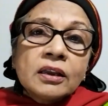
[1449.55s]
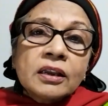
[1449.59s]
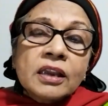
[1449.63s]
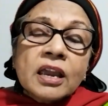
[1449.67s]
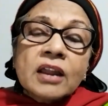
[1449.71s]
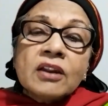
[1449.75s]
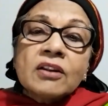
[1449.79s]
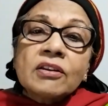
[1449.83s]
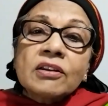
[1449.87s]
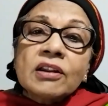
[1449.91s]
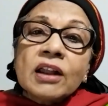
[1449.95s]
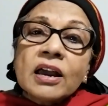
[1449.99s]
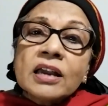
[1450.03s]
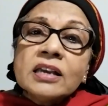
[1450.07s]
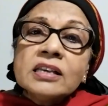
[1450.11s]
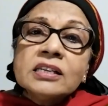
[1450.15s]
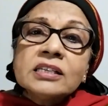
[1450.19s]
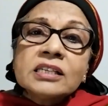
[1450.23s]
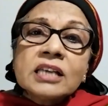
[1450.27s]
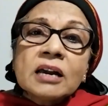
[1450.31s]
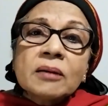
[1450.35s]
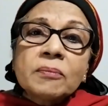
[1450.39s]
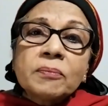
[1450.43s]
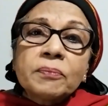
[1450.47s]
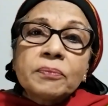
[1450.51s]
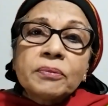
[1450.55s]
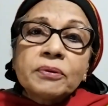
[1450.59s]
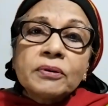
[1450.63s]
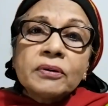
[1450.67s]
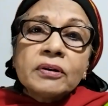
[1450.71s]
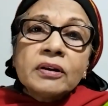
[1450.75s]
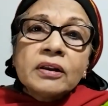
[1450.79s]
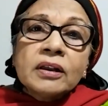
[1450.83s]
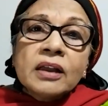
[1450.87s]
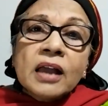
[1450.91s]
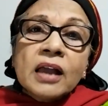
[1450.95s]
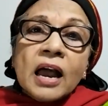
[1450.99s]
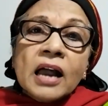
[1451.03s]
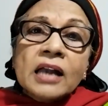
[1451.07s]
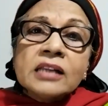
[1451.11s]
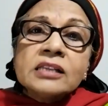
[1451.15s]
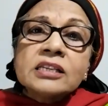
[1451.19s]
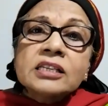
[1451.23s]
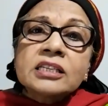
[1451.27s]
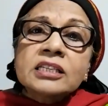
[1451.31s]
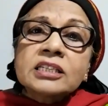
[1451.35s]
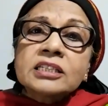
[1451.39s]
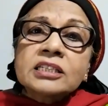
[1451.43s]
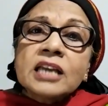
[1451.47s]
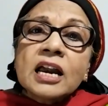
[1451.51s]
can rise up and
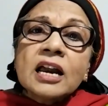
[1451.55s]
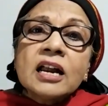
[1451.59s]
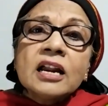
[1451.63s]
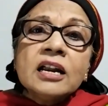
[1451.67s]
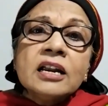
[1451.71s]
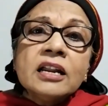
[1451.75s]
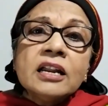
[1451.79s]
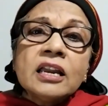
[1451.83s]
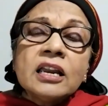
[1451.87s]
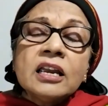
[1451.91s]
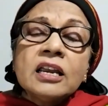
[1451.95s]
stand